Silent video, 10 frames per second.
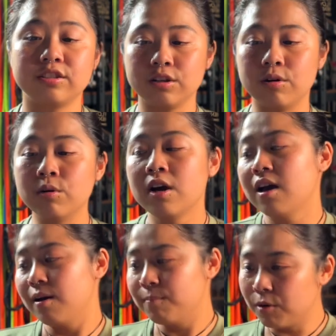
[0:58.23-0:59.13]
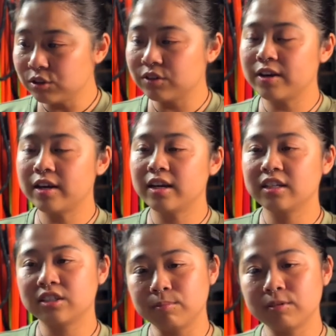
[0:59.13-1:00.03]
So most of it is
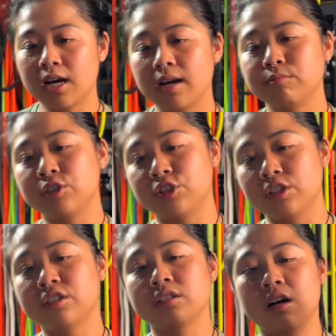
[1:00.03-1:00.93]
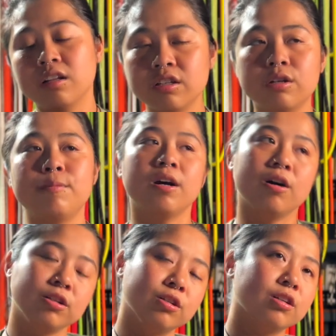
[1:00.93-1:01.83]
sometimes just a little bit
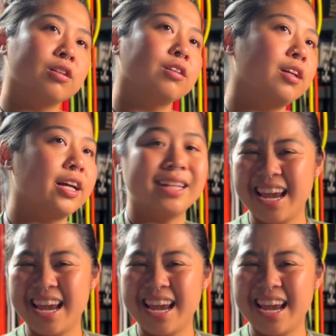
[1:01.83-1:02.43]
under like the